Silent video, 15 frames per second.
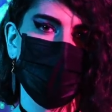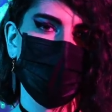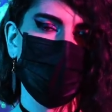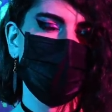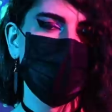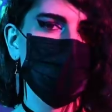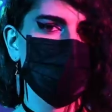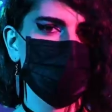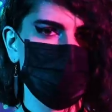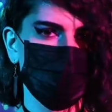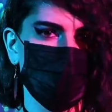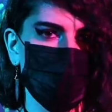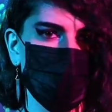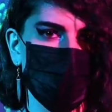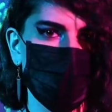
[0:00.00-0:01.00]
Why would you
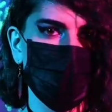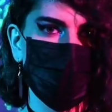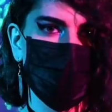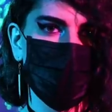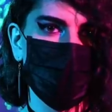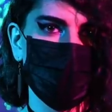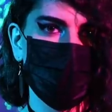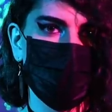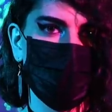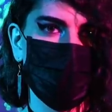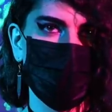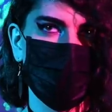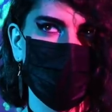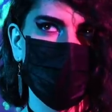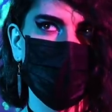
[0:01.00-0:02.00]
carry a gun with you?
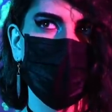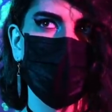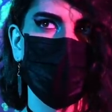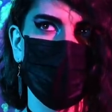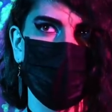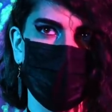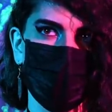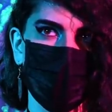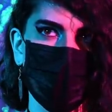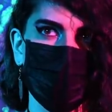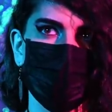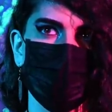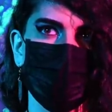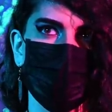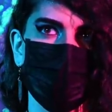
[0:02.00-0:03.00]

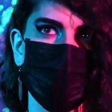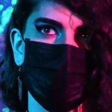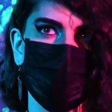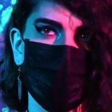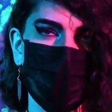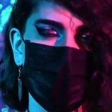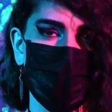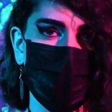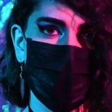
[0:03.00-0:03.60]
Well, where